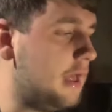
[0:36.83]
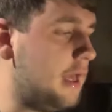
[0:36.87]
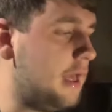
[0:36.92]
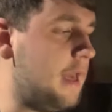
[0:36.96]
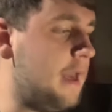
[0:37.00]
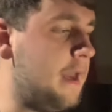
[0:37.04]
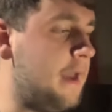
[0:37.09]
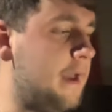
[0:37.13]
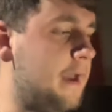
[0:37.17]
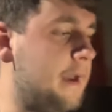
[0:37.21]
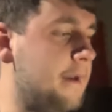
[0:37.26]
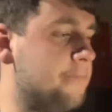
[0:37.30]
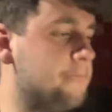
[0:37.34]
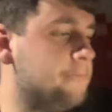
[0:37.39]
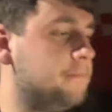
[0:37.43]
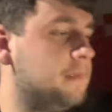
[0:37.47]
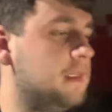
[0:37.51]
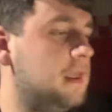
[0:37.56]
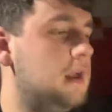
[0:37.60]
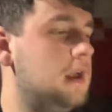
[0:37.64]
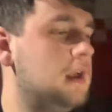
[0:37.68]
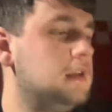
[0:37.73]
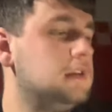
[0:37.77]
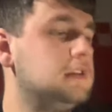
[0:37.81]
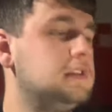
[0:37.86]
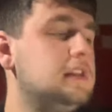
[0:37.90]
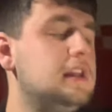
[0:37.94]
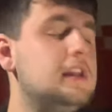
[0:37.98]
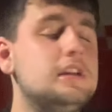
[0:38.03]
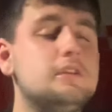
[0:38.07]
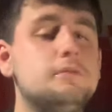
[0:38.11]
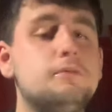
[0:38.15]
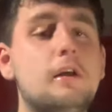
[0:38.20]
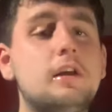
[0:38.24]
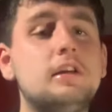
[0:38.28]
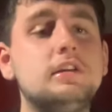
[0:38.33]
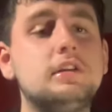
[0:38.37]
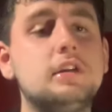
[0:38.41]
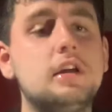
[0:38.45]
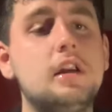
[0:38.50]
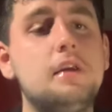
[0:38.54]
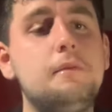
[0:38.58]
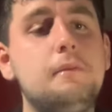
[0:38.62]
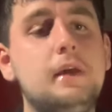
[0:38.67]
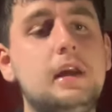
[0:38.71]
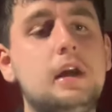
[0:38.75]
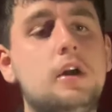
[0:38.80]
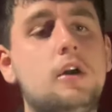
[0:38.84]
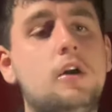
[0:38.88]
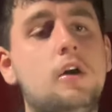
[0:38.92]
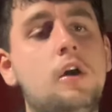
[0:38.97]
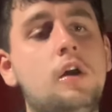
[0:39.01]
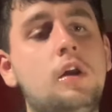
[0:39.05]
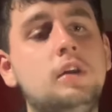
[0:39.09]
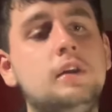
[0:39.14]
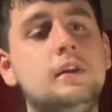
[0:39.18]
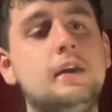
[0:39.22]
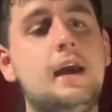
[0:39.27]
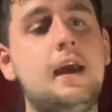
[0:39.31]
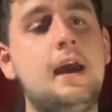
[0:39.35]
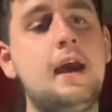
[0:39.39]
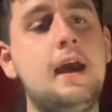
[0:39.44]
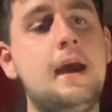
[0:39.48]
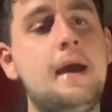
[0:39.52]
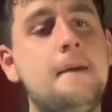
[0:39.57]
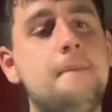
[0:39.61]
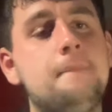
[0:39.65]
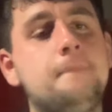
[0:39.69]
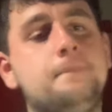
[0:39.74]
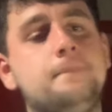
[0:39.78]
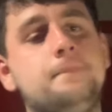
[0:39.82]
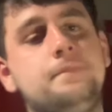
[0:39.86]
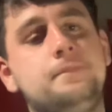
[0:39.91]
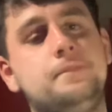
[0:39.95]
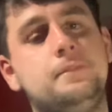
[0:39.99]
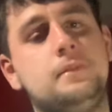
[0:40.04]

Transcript: Um, so this one's going to be called, um,